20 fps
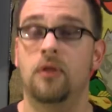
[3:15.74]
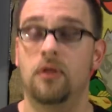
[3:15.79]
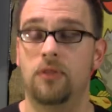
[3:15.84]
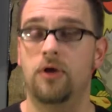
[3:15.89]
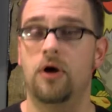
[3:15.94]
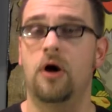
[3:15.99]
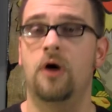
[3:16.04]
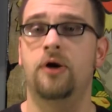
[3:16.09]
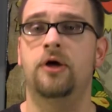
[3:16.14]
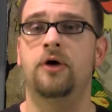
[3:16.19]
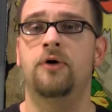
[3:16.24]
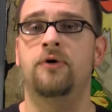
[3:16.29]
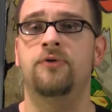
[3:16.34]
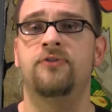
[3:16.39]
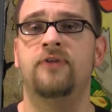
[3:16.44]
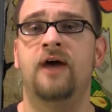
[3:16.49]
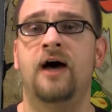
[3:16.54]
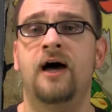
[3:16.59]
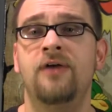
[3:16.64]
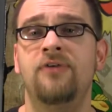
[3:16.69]
The audio
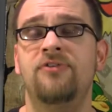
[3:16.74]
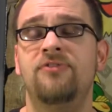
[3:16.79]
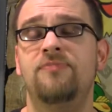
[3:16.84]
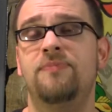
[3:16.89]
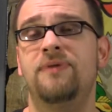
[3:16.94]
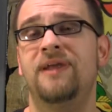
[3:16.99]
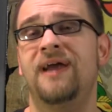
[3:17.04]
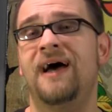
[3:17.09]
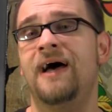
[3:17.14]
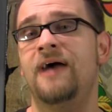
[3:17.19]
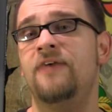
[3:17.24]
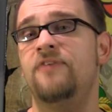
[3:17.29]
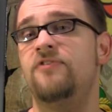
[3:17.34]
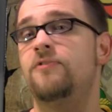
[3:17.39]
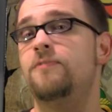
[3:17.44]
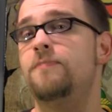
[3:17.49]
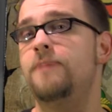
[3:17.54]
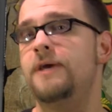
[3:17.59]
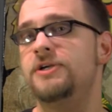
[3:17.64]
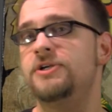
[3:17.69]
is nice, but I
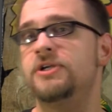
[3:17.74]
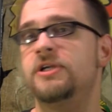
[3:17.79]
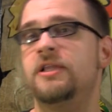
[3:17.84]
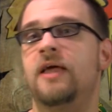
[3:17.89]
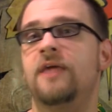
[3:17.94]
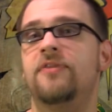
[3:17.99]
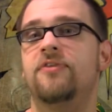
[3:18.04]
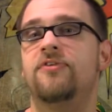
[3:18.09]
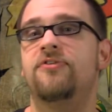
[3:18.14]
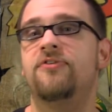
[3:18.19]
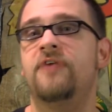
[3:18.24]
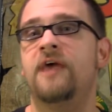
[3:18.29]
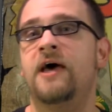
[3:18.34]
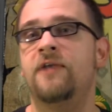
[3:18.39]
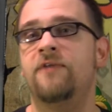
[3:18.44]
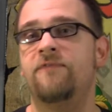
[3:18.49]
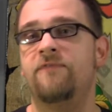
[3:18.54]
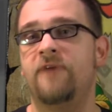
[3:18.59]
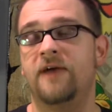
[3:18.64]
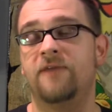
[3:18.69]
especially like the
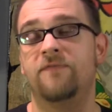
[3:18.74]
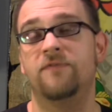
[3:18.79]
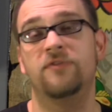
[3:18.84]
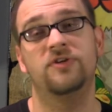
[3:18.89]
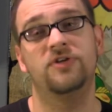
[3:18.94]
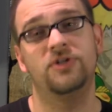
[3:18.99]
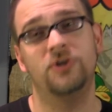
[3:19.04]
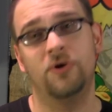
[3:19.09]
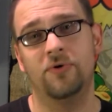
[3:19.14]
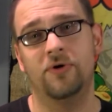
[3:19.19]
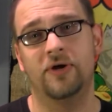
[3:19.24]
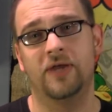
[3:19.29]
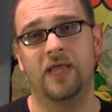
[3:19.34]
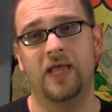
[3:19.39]
sound effect for the shoulder